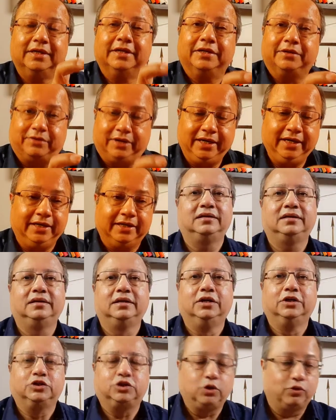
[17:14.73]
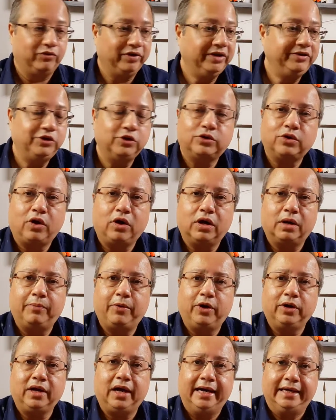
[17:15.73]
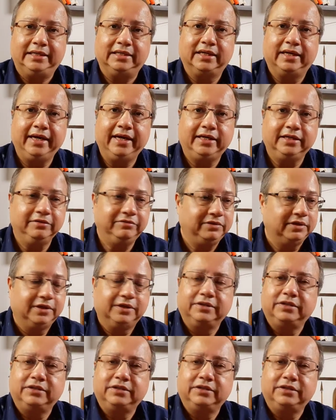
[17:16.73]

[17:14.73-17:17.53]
right? So when you talk about iterative,